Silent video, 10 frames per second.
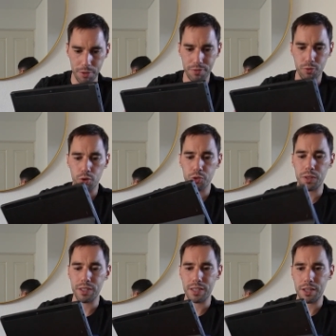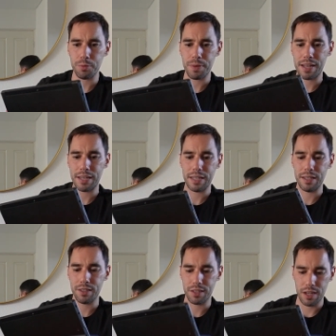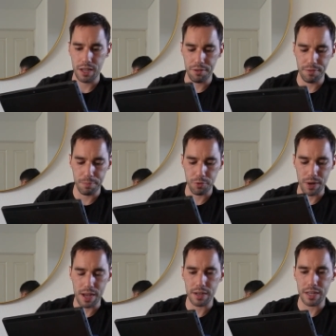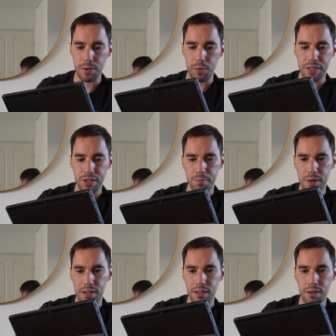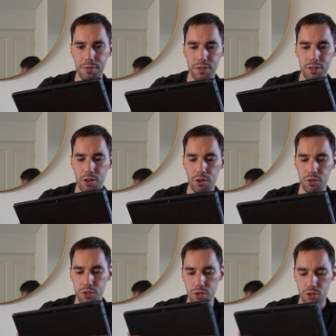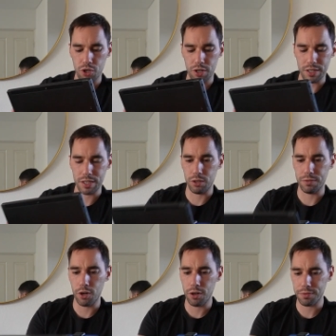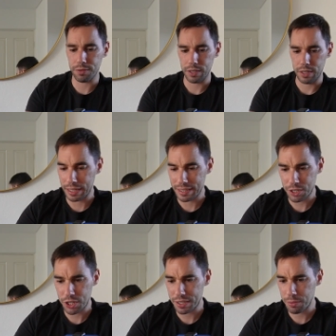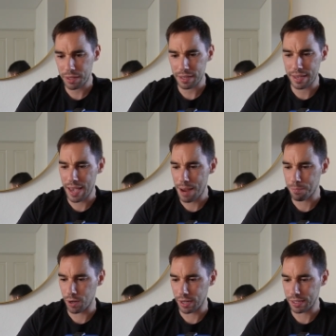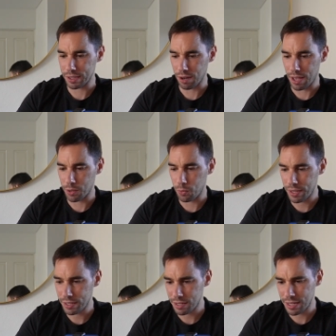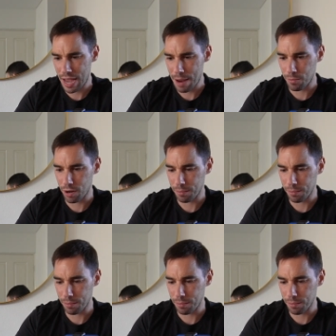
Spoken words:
of course, when the touchpad is flipped around, it is smart enough to know to turn itself off. Let's actually see what the camera is like. Where's our camera?